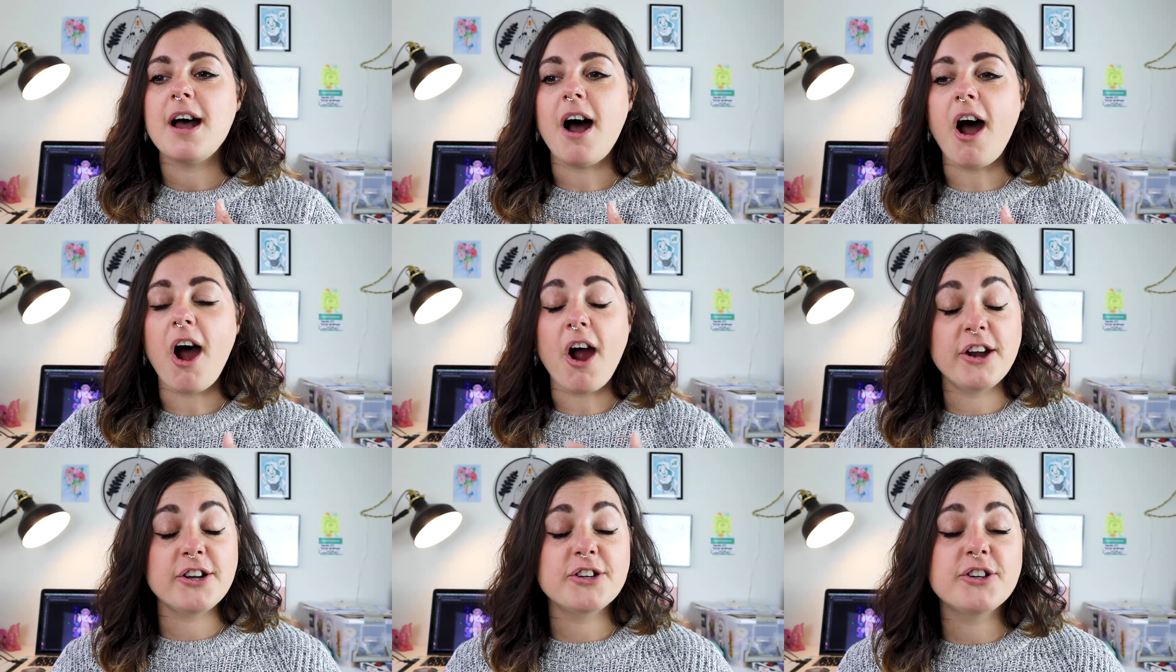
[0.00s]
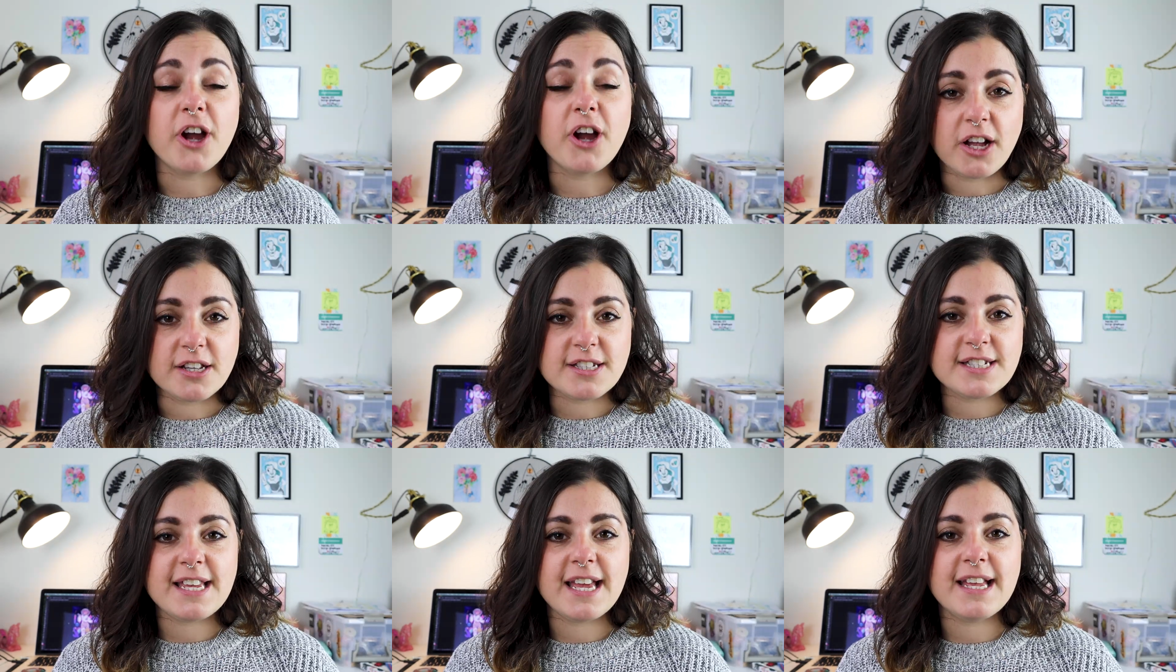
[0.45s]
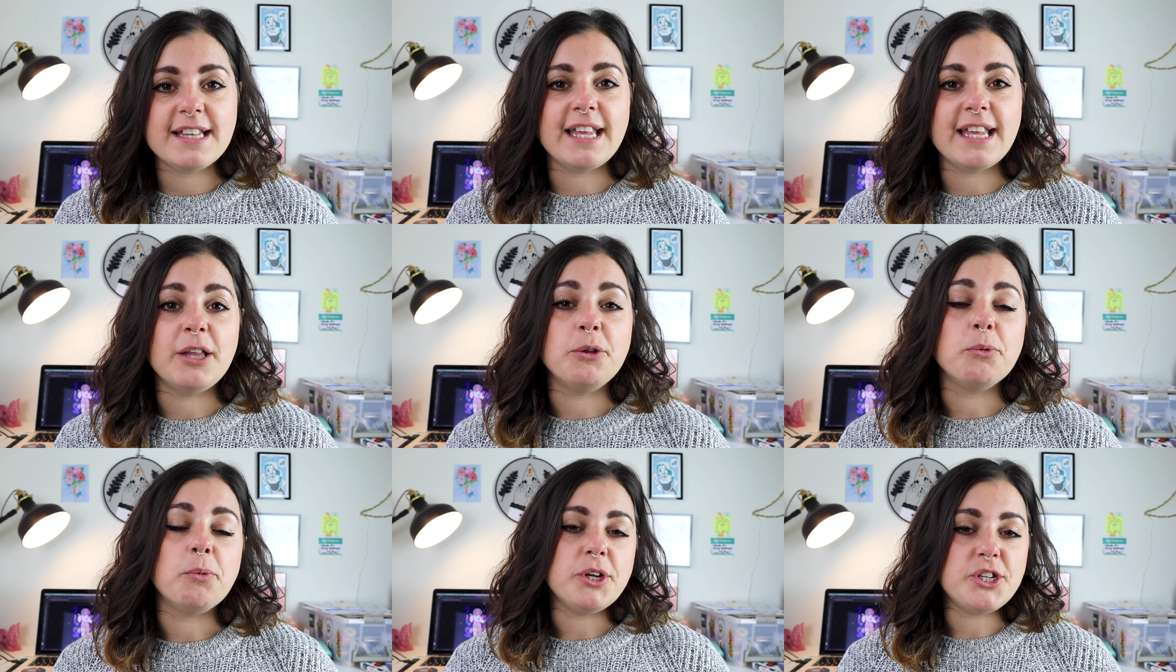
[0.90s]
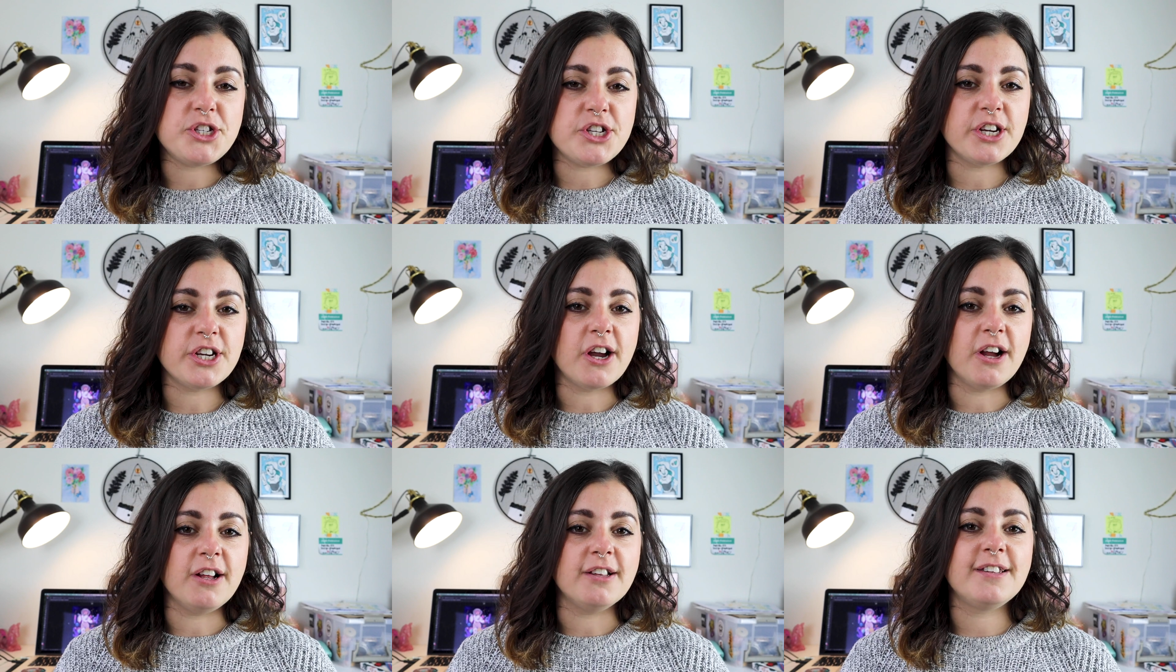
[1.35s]
art content and
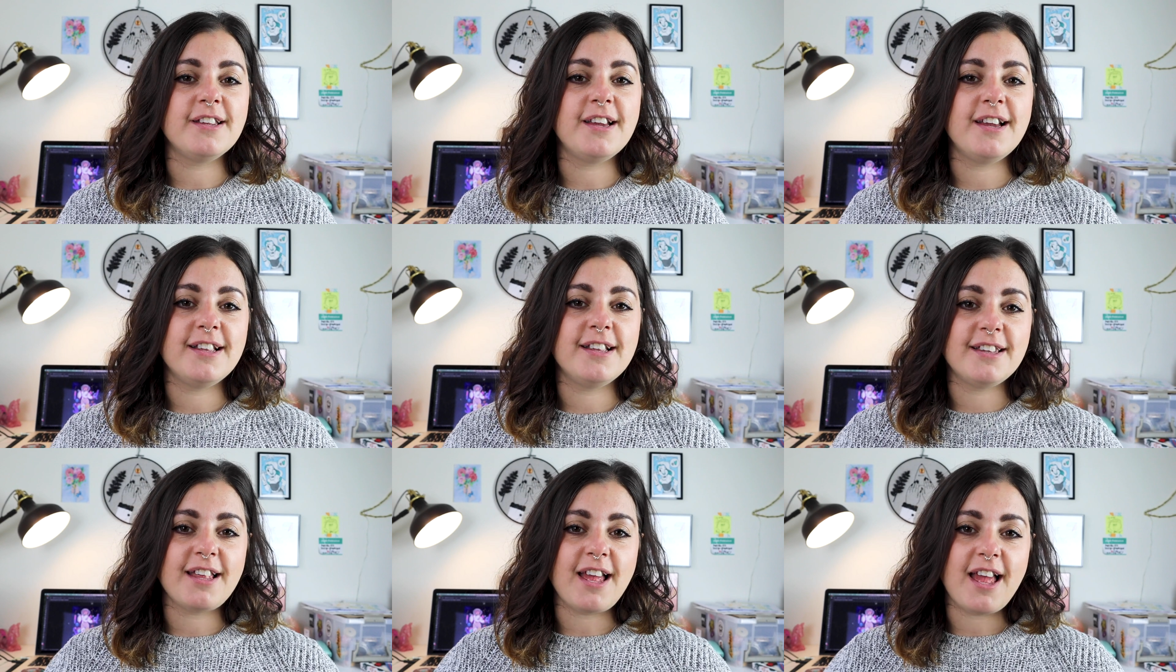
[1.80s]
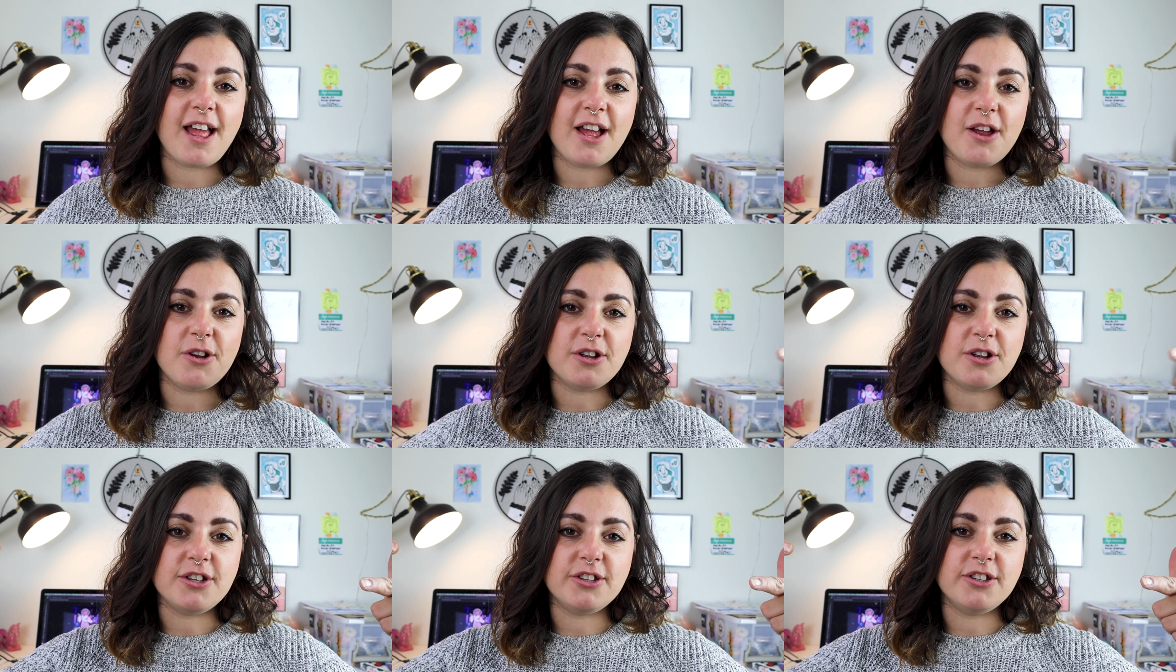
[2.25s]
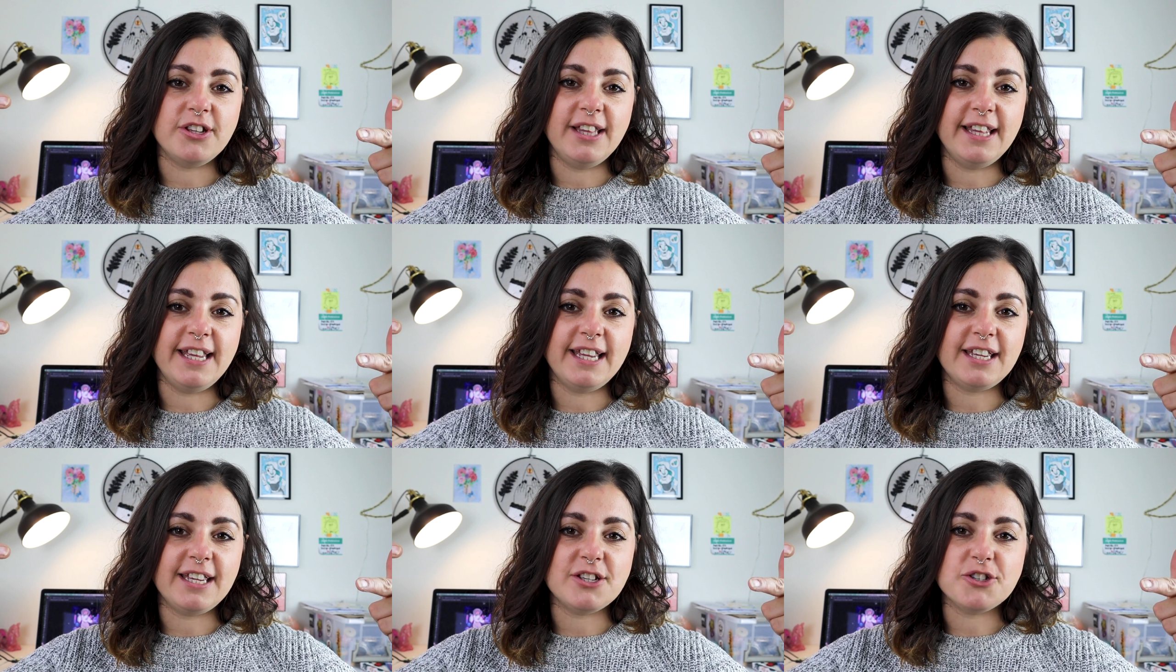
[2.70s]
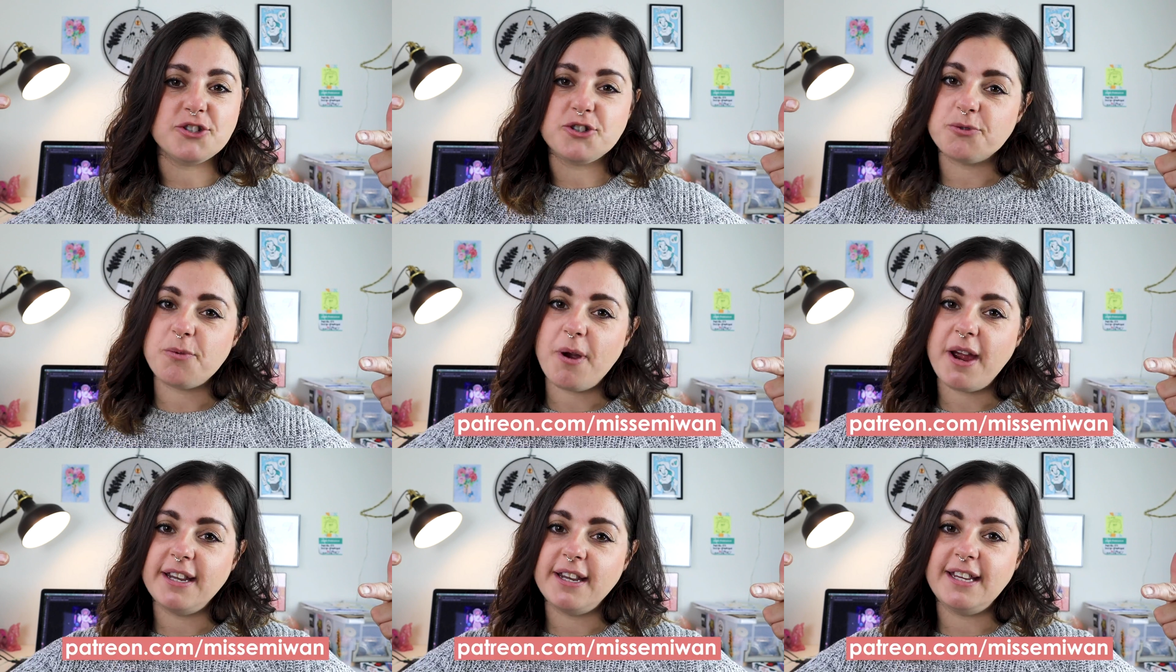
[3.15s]
witchy content, the link
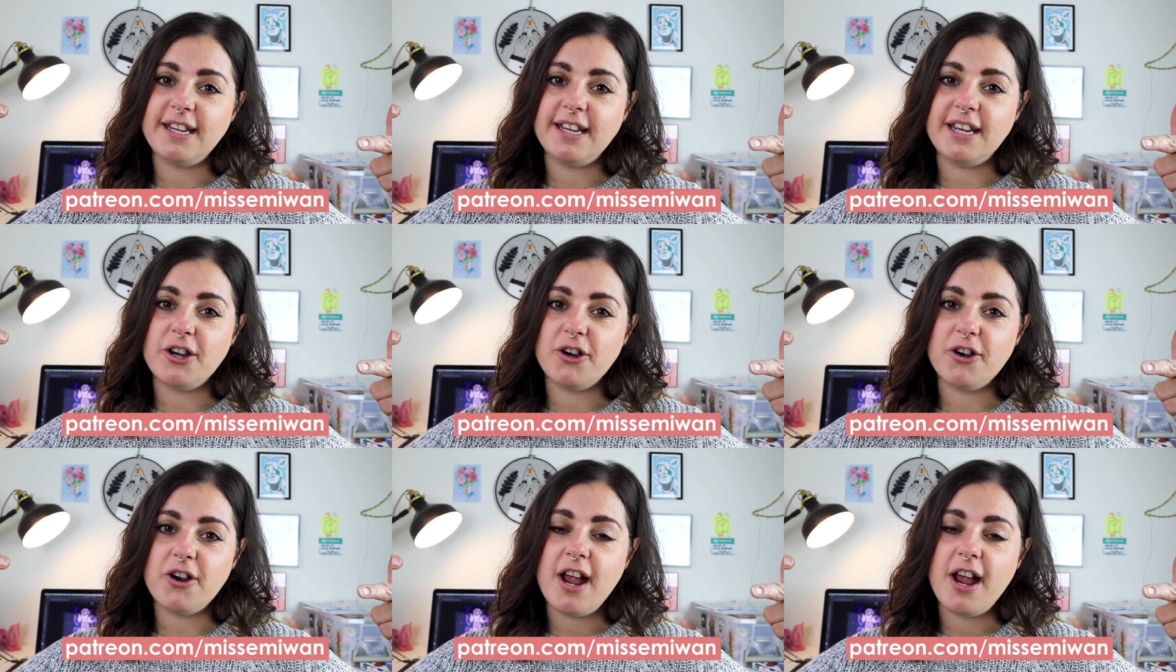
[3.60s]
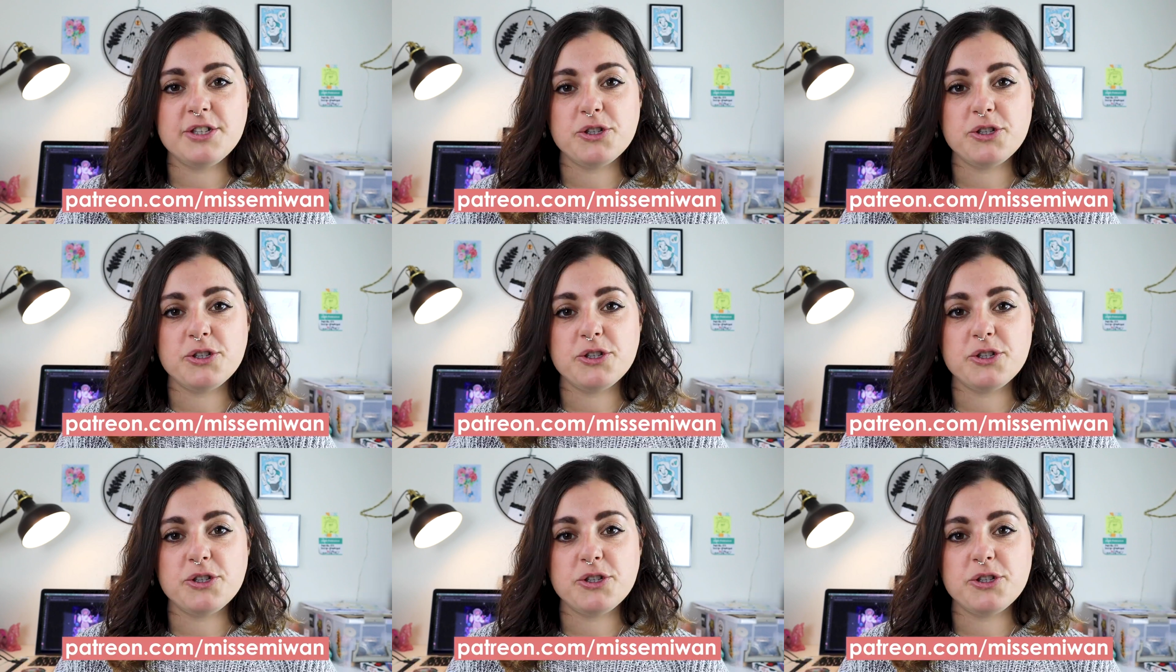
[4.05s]
is right here.